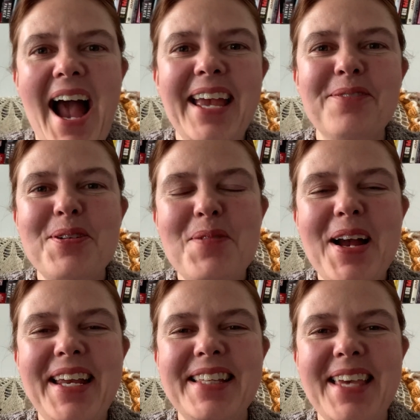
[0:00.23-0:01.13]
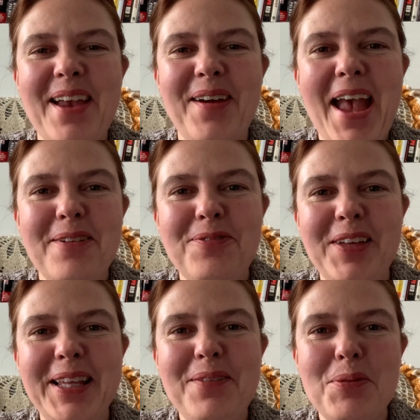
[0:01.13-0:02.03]
Hi everyone, it's Carrie Ann
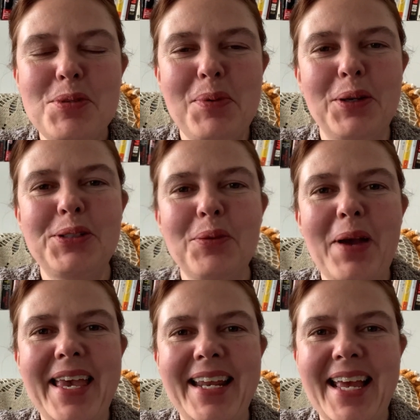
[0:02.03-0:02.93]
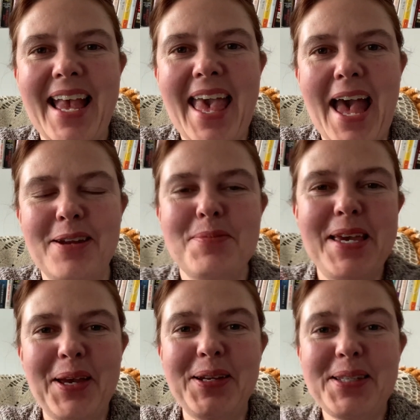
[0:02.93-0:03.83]
Finley from Spiritual Awakening
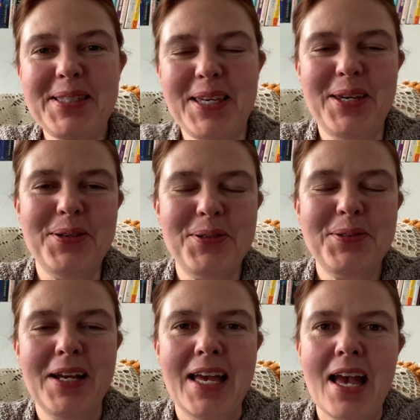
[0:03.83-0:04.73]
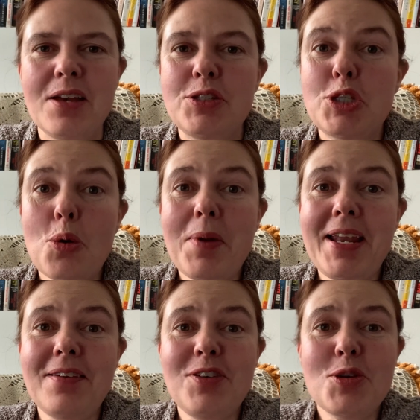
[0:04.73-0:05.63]
Academy. Good to see you. So
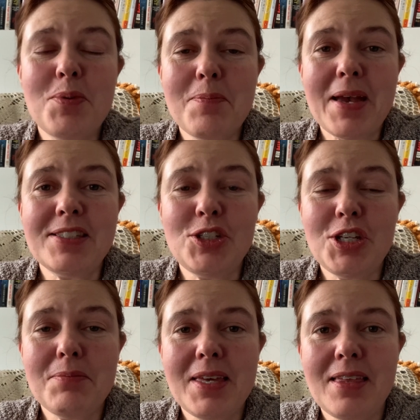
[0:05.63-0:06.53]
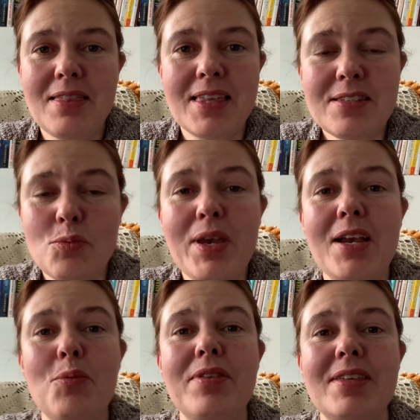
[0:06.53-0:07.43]
many of you have been messaging me this
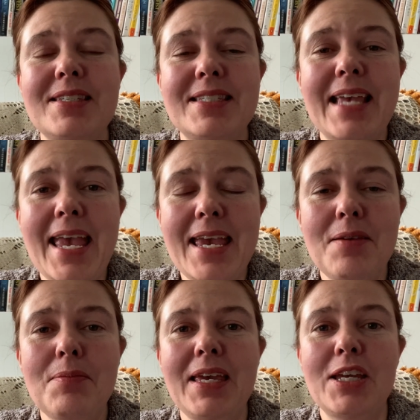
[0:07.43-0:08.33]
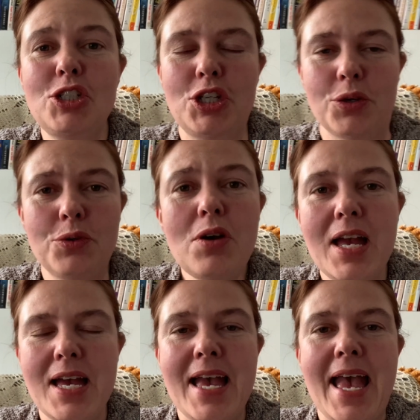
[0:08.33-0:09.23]
week with the same issue,
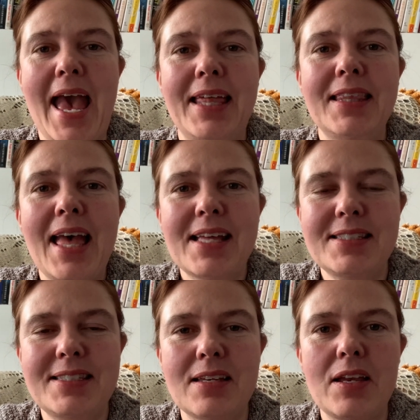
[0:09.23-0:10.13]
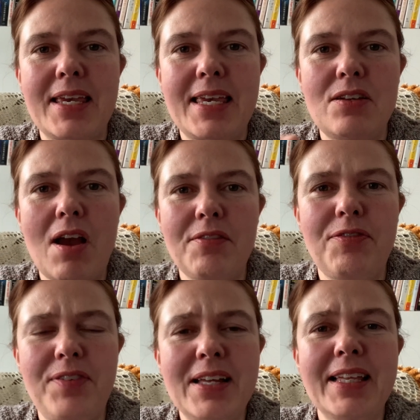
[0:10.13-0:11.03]
and that's not
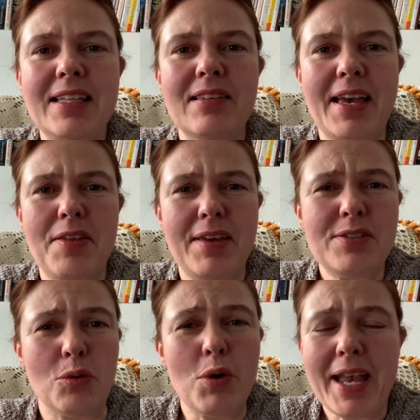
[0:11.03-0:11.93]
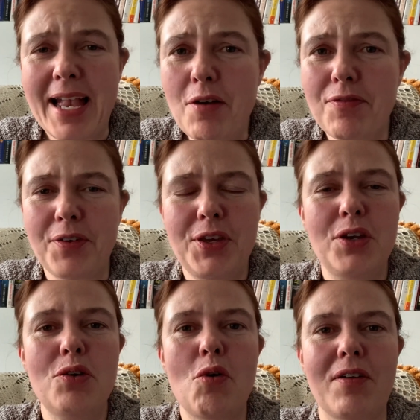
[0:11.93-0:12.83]
feeling like things are working out for
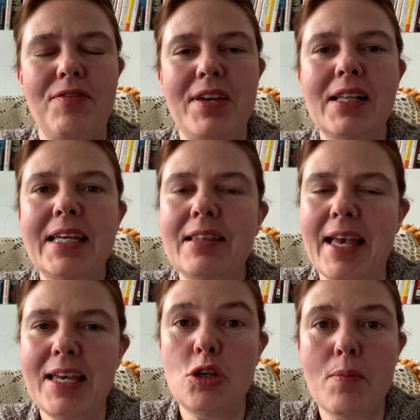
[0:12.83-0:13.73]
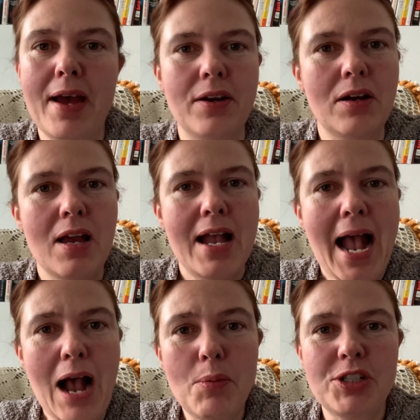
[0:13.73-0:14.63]
you or feeling like no matter
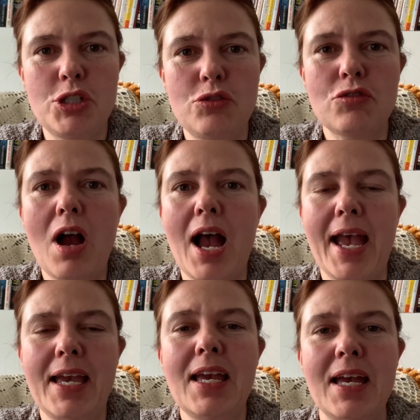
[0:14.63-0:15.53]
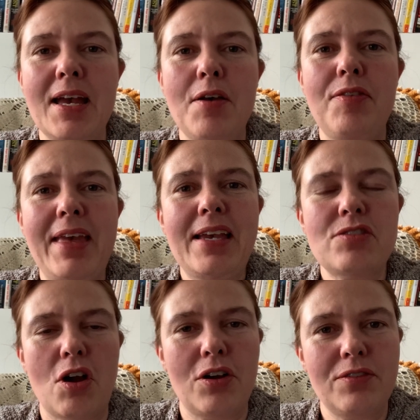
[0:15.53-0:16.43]
how much you try,
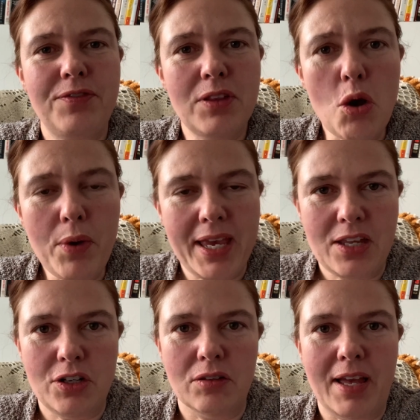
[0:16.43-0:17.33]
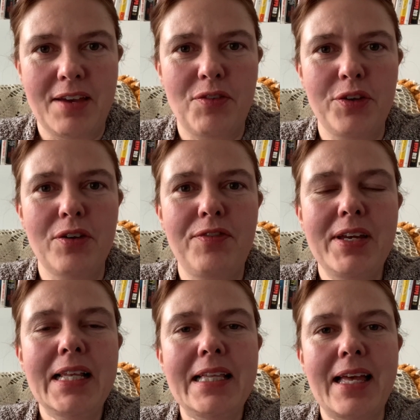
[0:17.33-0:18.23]
things aren't flowing in your life or you're
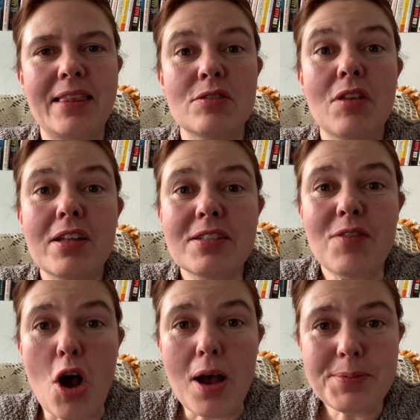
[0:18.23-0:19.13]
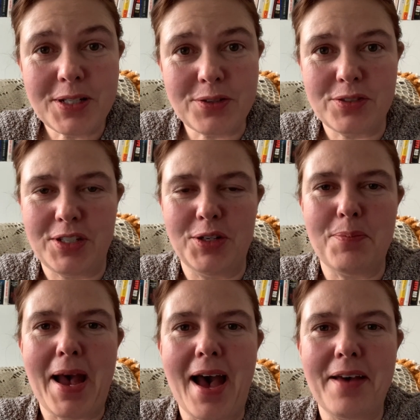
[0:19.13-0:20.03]
feeling like there's lots of obstacles in your
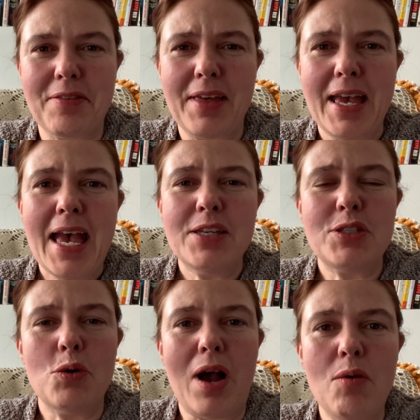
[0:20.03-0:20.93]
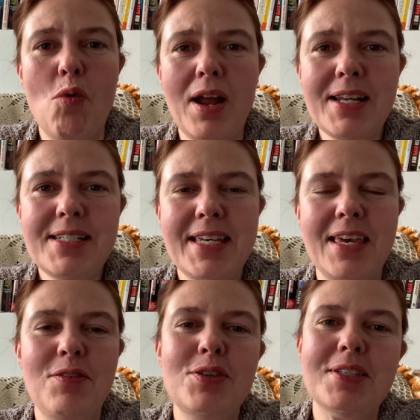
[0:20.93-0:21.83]
path. So I wanted to
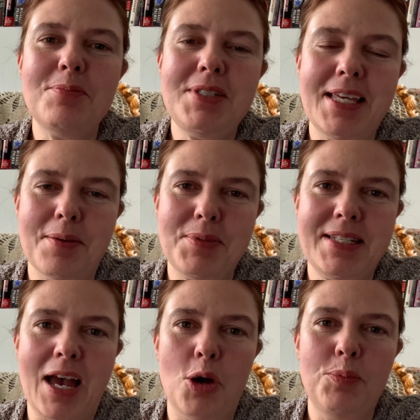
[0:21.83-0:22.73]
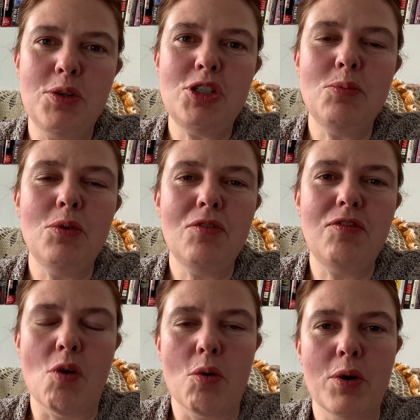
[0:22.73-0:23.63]
give you some tips to help you to move
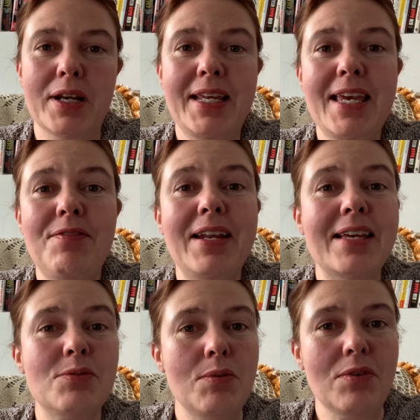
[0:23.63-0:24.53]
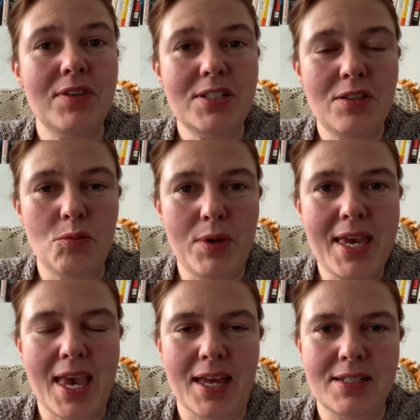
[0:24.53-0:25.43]
forward even as we move into the
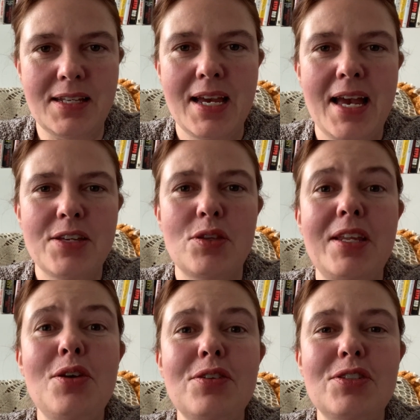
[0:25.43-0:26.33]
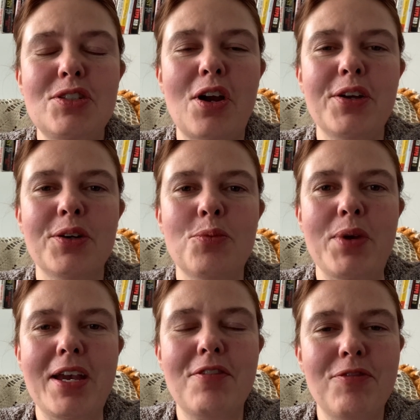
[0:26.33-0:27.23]
weekend. So then you can start your
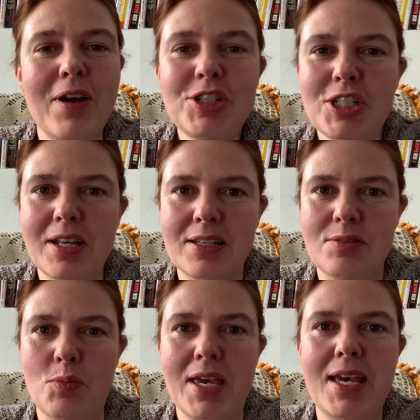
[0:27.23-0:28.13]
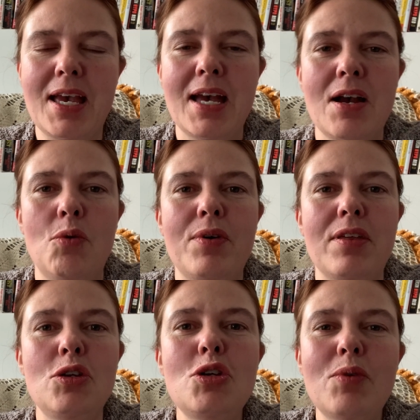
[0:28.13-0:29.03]
week fresh next week with
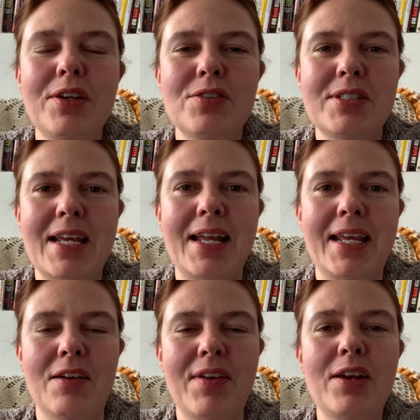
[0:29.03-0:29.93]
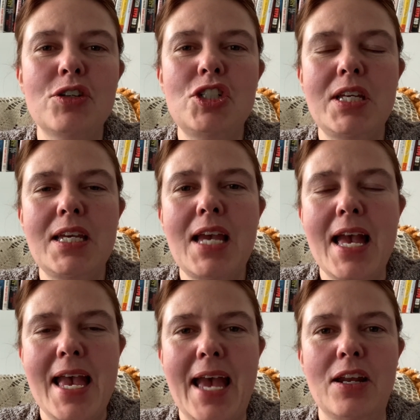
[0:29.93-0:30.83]
a new understanding of energy
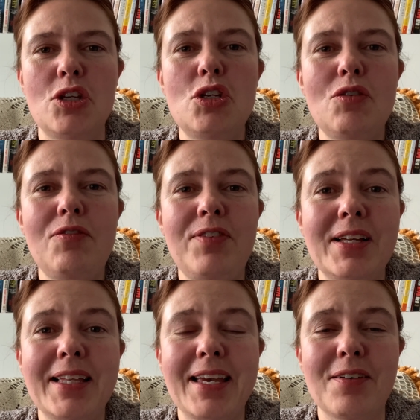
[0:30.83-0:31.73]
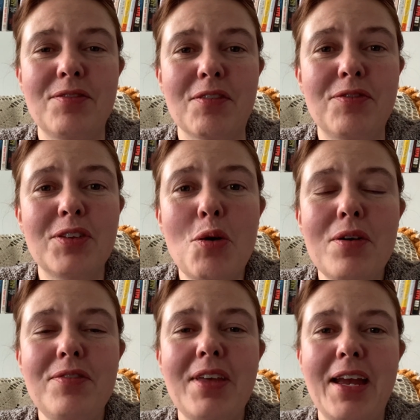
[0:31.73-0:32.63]
and a new feeling of the flow
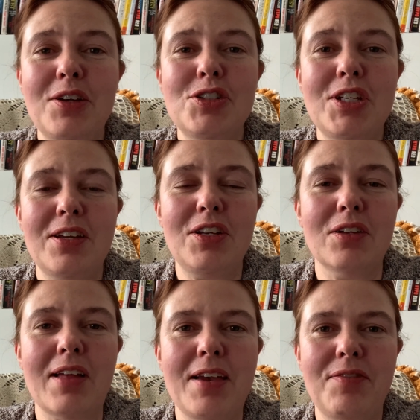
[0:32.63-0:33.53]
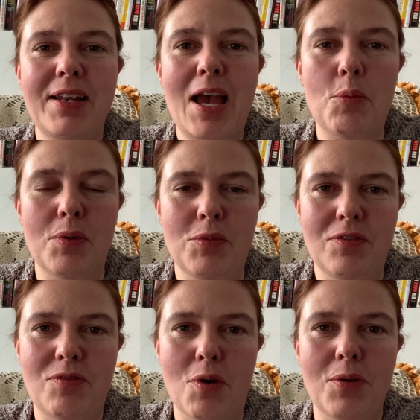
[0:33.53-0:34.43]
of the energy in your life and help it move
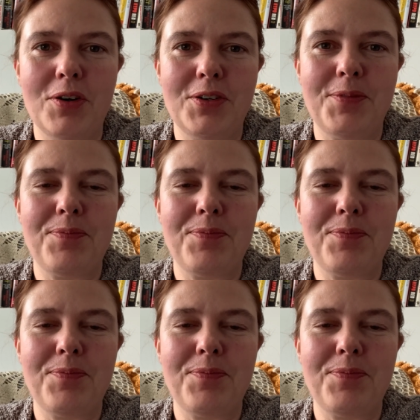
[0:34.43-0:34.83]
forward.